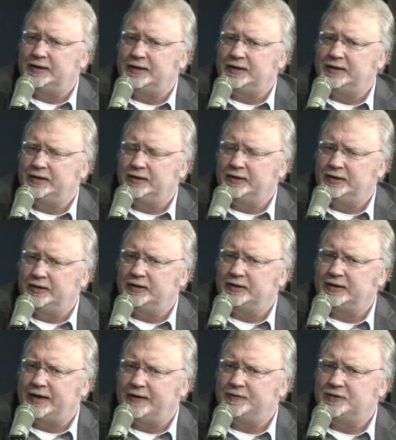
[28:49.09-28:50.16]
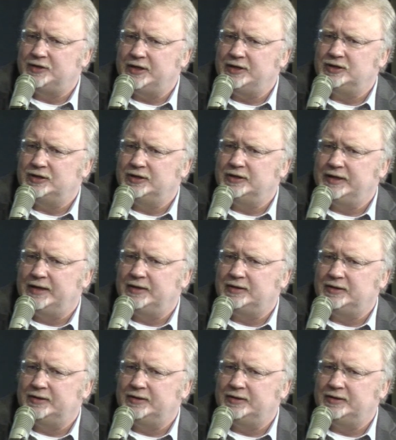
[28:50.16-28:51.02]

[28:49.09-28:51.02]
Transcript: in another conversation that